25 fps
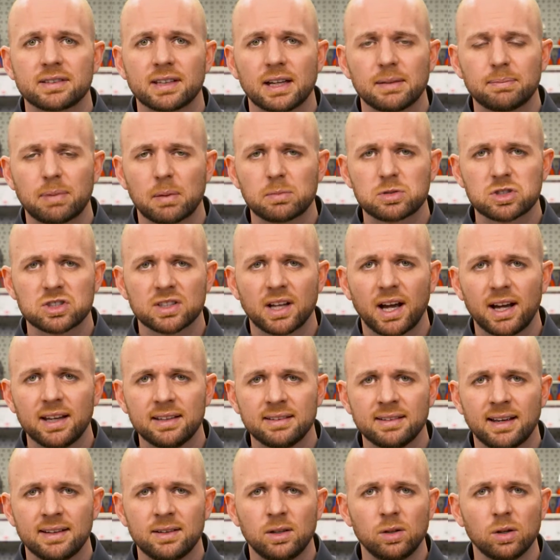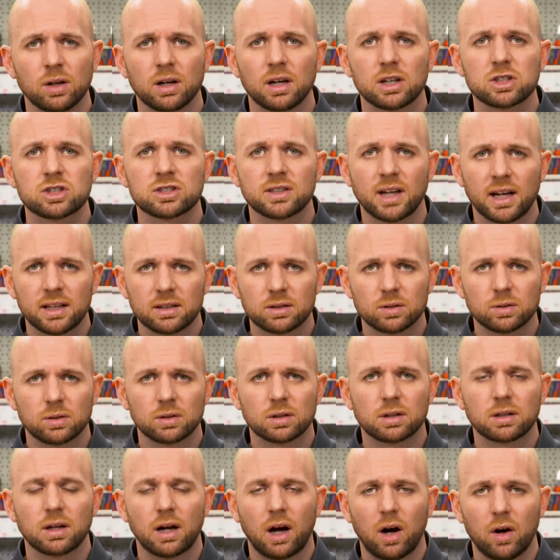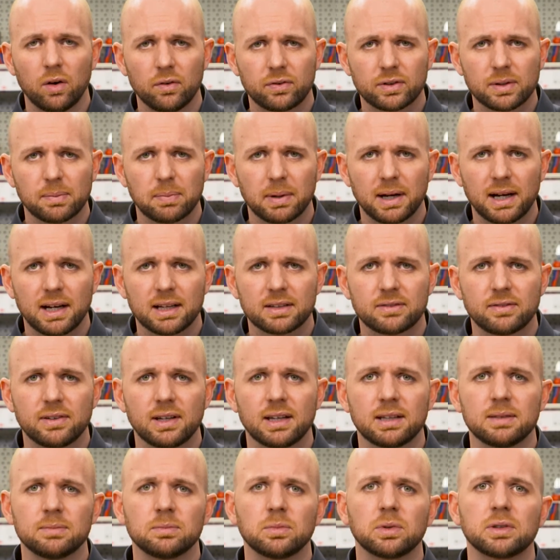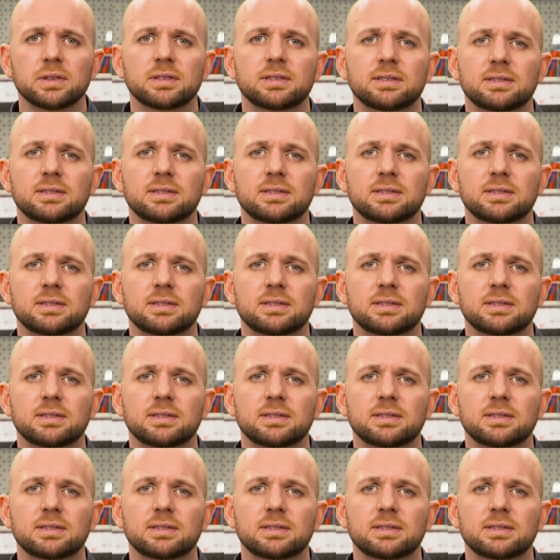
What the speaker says: than both of the other materials, so a higher cutting pressure